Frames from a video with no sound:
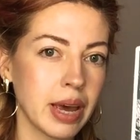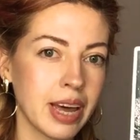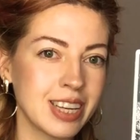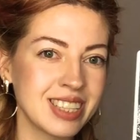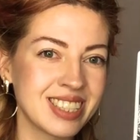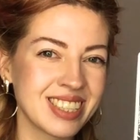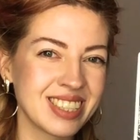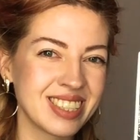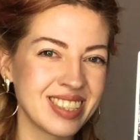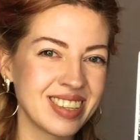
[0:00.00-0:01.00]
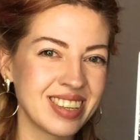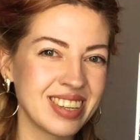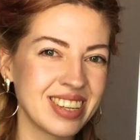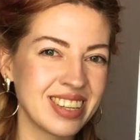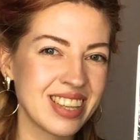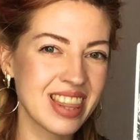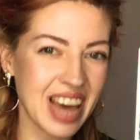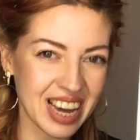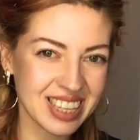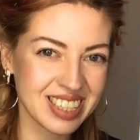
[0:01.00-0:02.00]
And
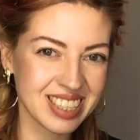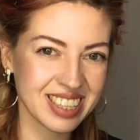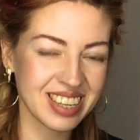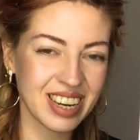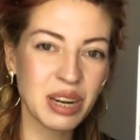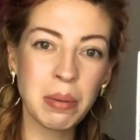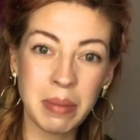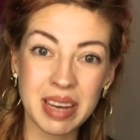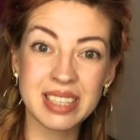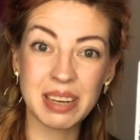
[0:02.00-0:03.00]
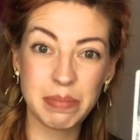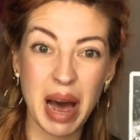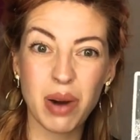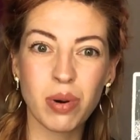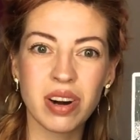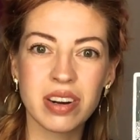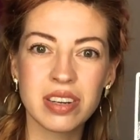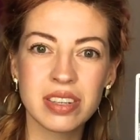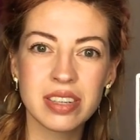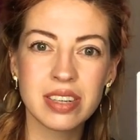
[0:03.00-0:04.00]
that's an amazing power.
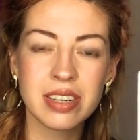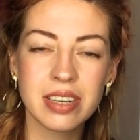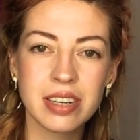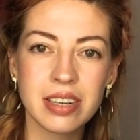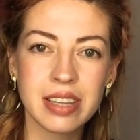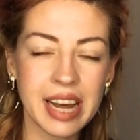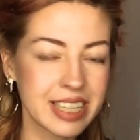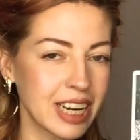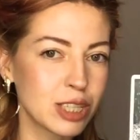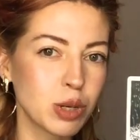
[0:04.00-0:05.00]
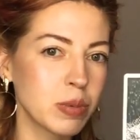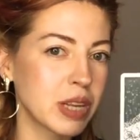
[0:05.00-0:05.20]
Like that's